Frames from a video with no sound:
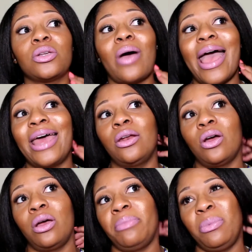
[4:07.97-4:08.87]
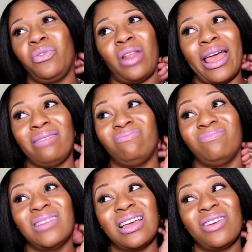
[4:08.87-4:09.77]
So I had it on maybe for like
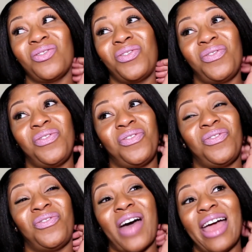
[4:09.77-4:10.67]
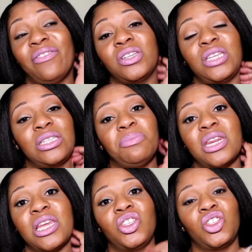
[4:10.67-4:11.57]
5 or 6
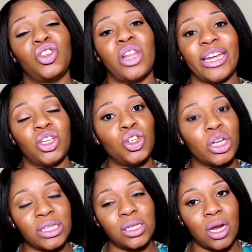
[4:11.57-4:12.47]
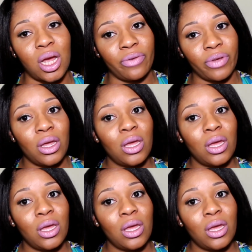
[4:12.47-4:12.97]
minutes, like just enough.